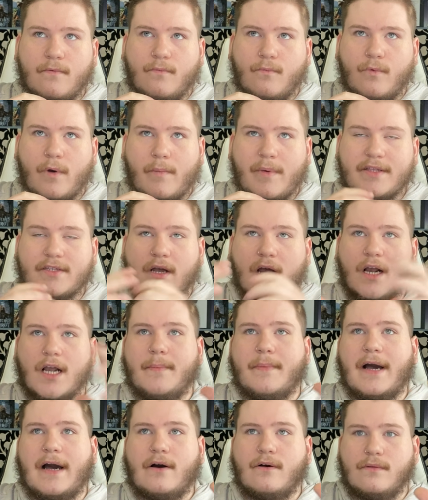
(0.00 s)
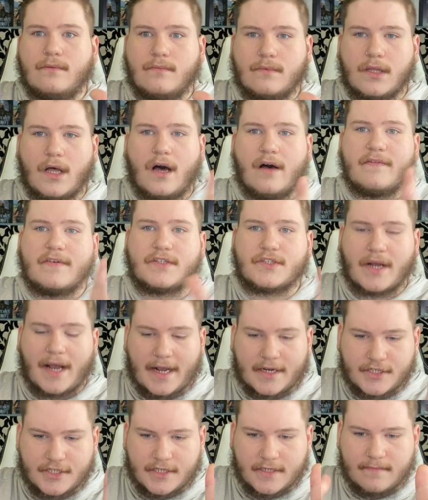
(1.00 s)
when we talk about law of
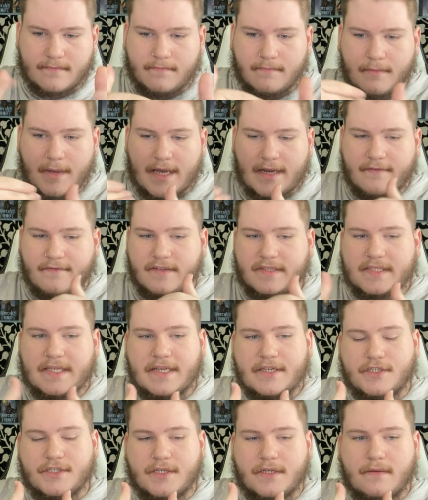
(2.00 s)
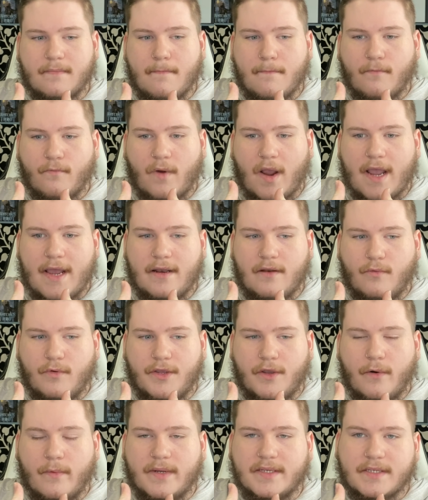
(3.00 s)
attraction, manifestation, right,
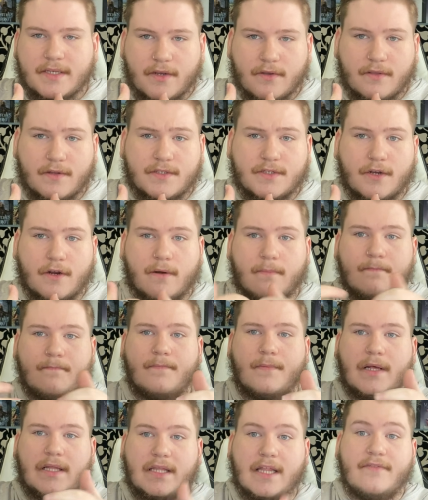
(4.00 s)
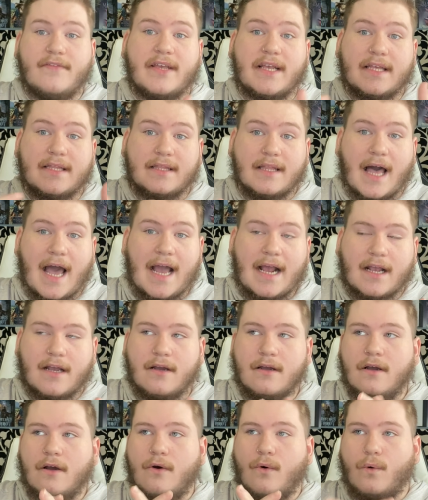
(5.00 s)
you always hear the term living in lack
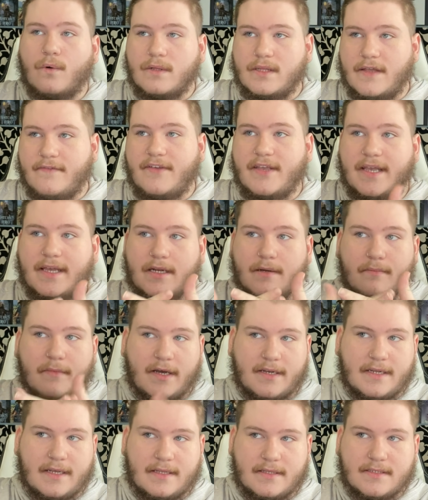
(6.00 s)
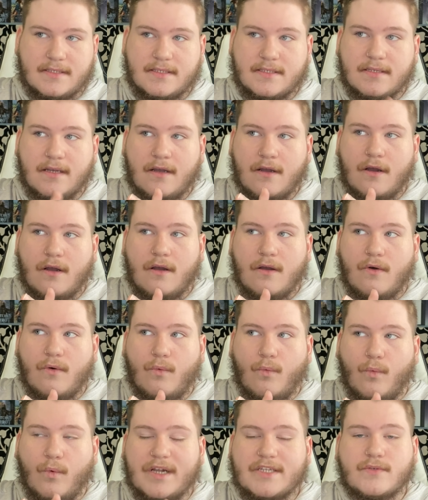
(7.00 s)
or living in abundance.
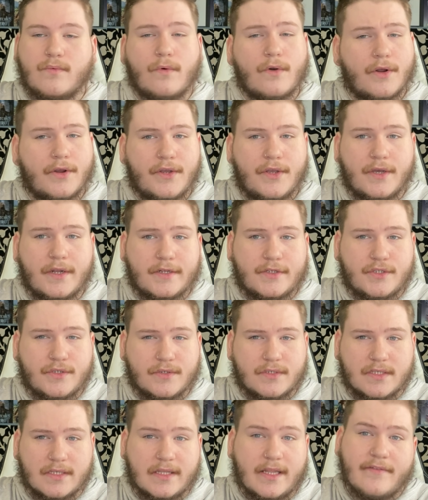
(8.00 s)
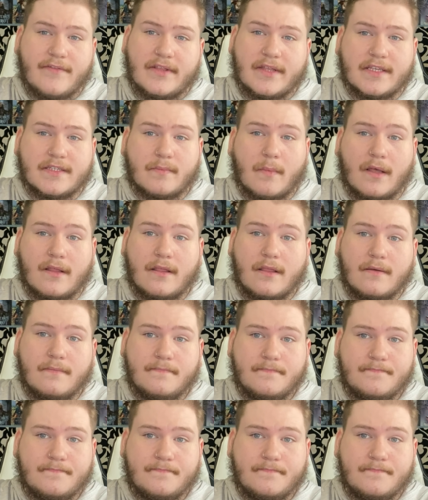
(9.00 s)
Which one are you going to choose to live in this month?